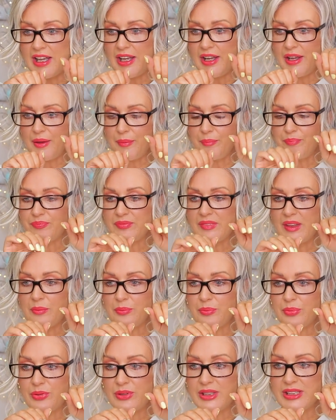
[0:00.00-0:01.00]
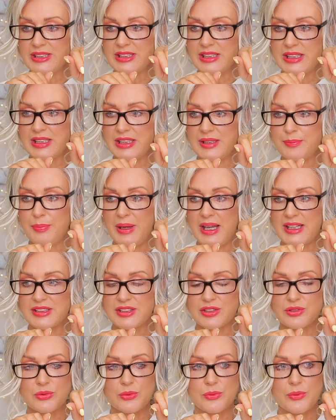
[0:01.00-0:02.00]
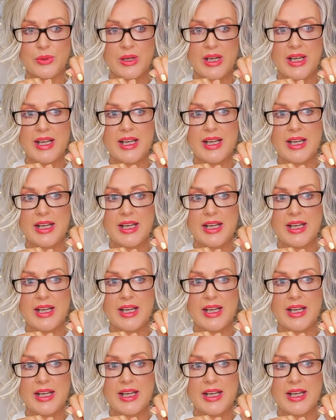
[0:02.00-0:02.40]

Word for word: um, pretty pastel